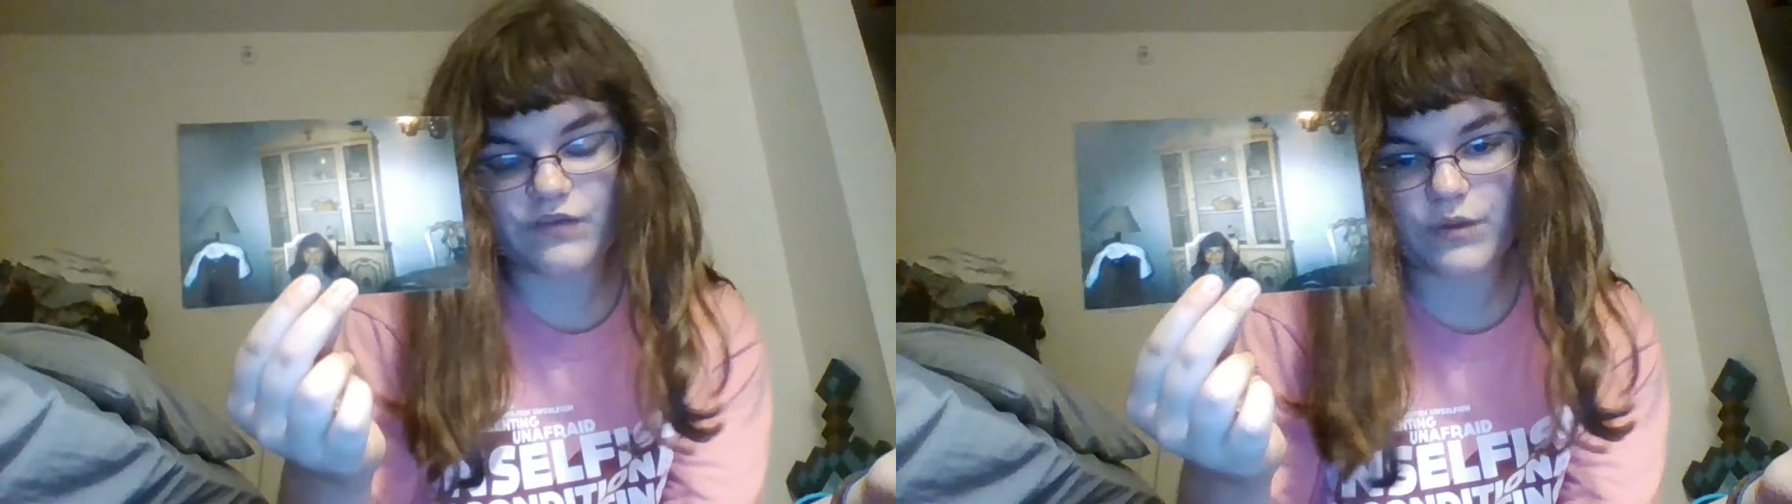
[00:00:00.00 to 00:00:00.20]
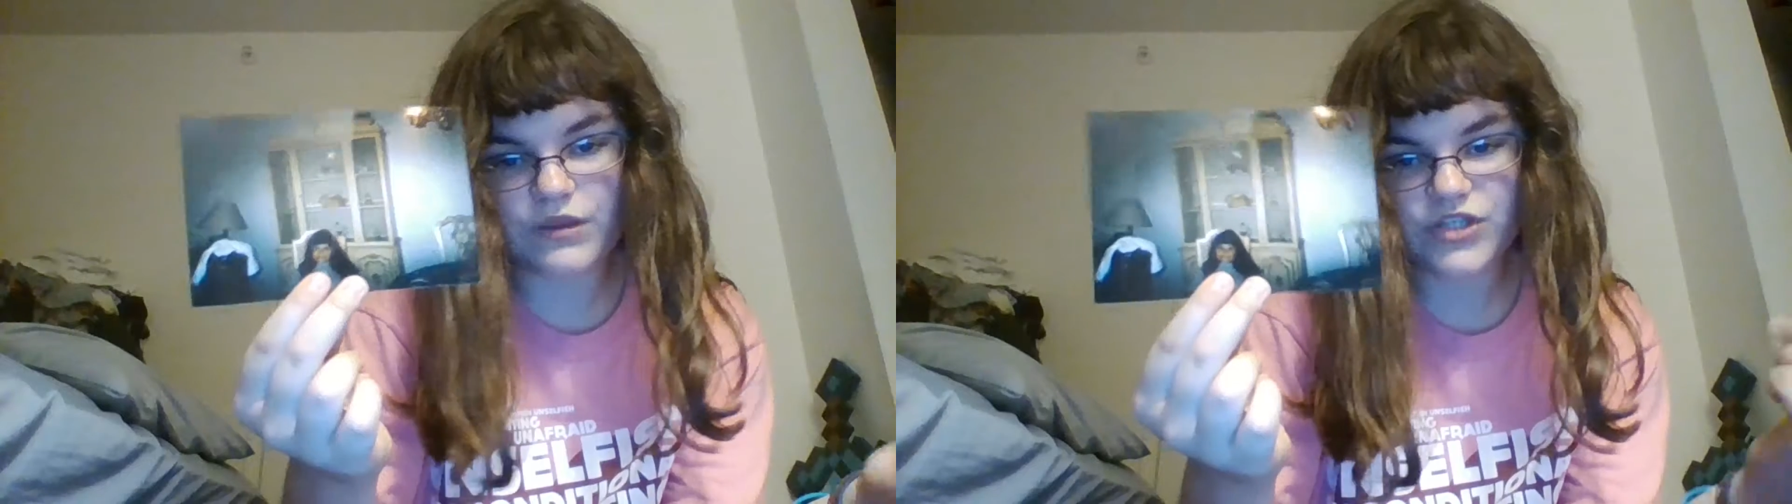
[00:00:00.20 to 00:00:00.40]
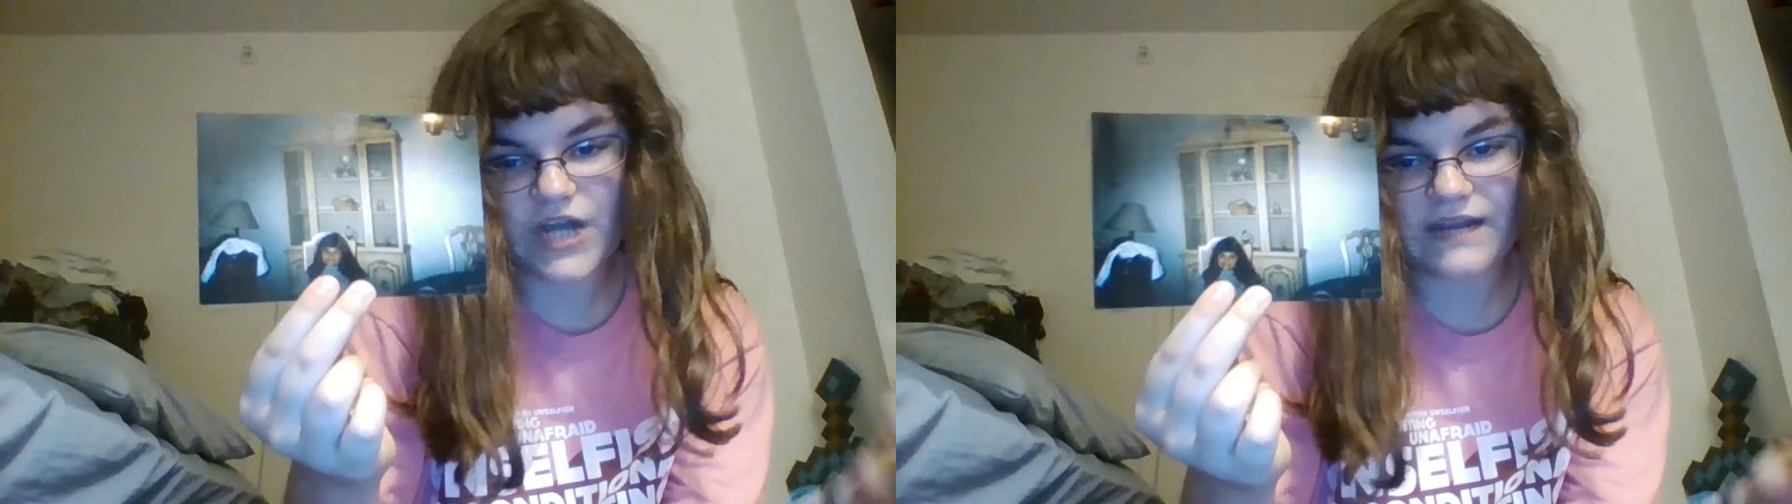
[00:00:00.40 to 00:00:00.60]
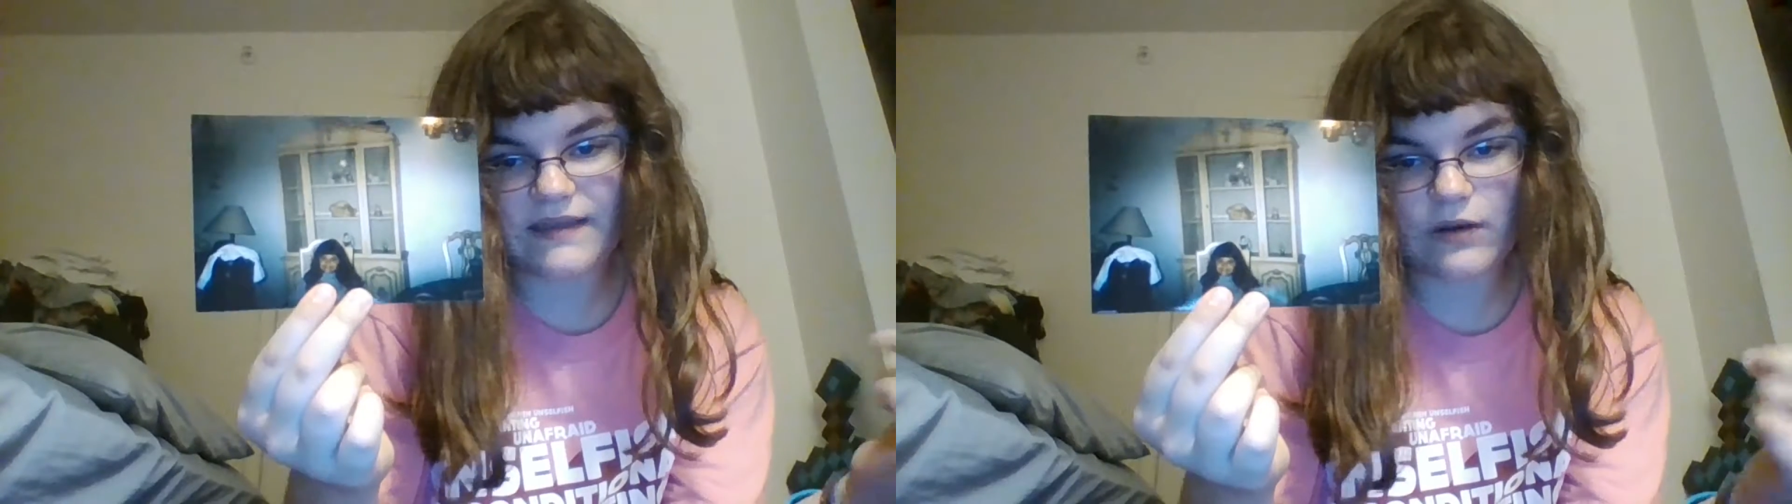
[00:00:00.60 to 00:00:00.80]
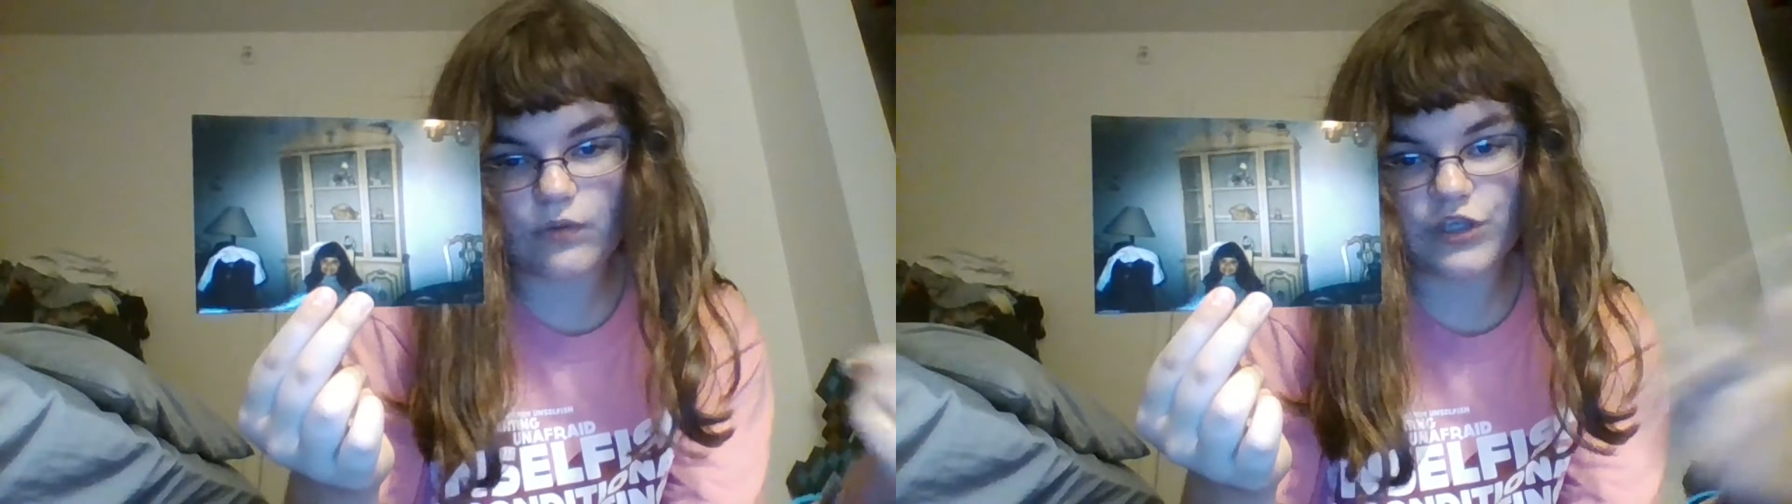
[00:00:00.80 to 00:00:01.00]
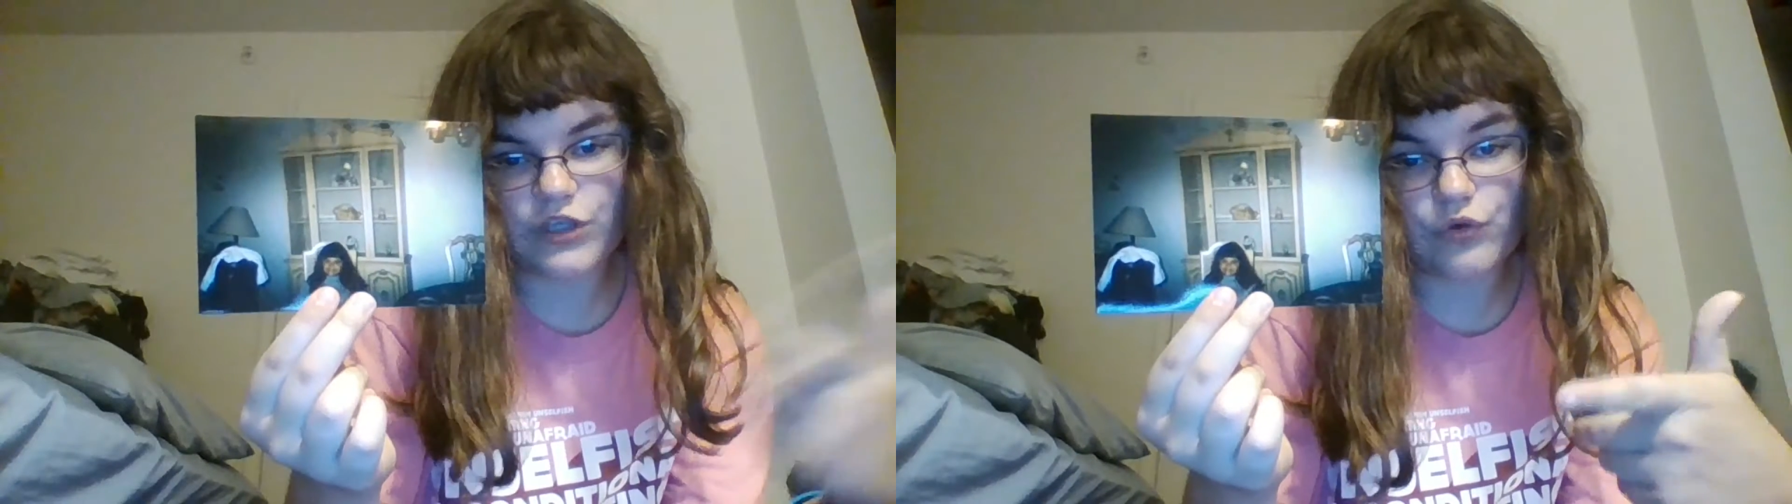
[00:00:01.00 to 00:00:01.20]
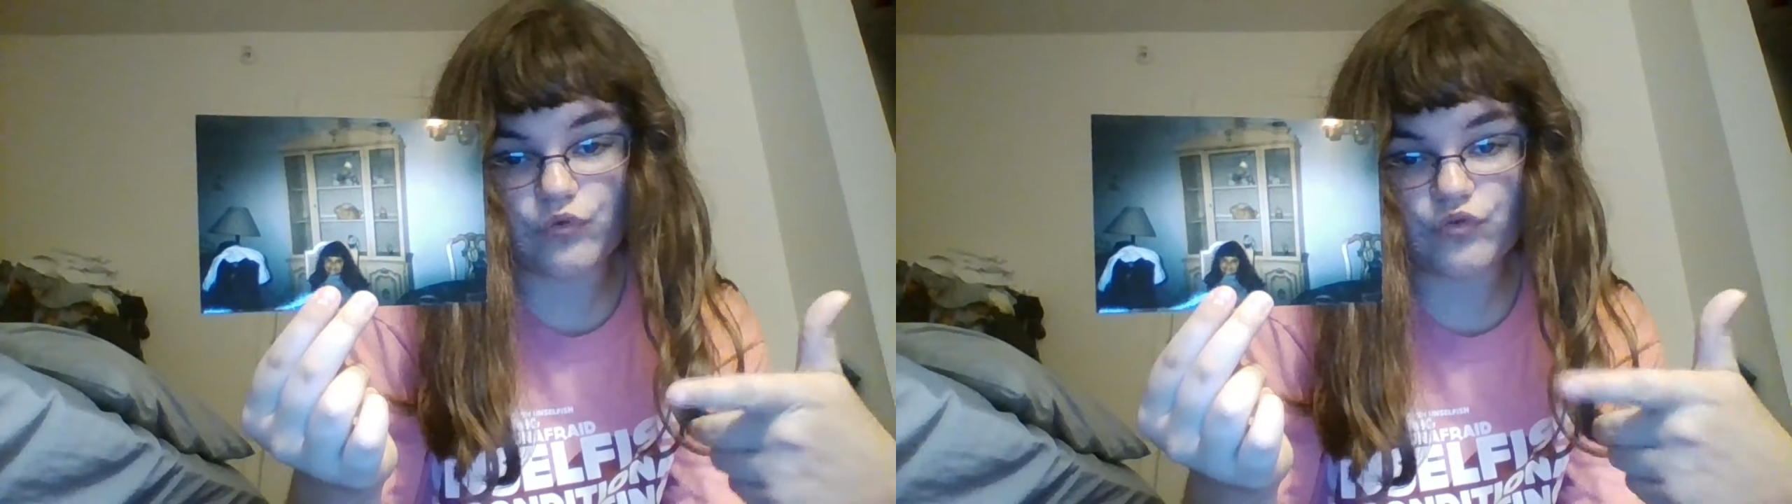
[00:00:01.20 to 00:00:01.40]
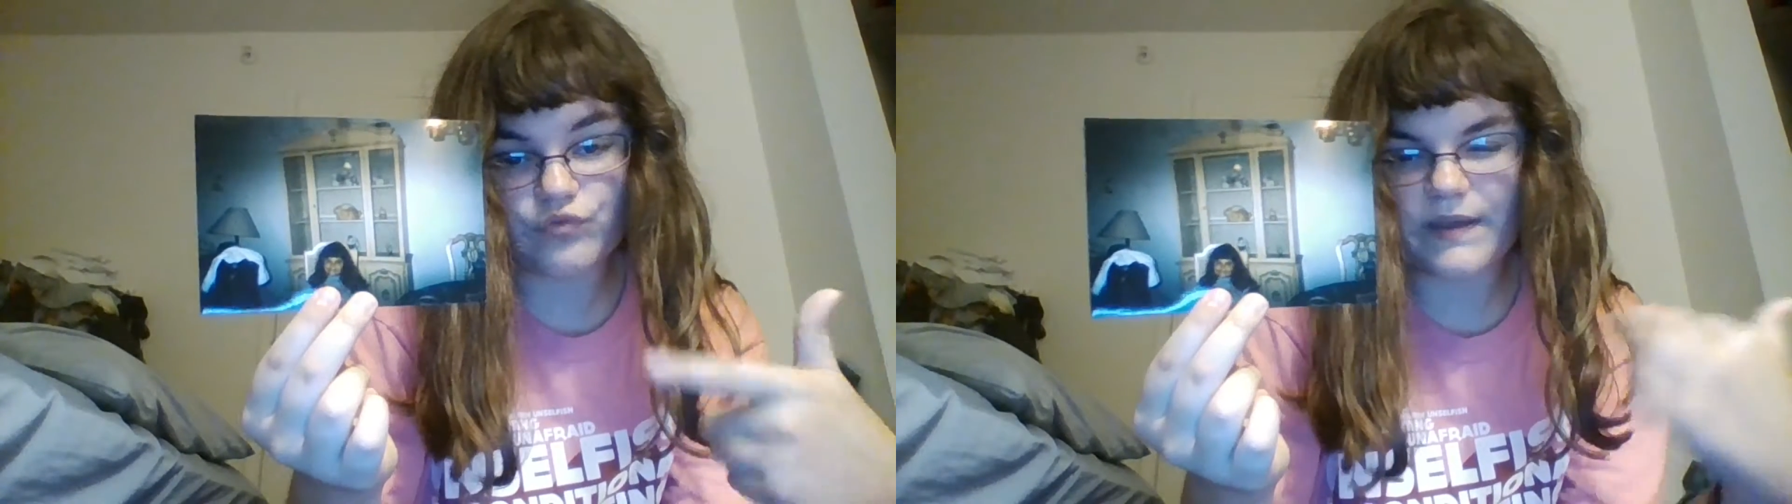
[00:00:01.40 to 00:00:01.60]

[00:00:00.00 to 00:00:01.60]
with china they don't use,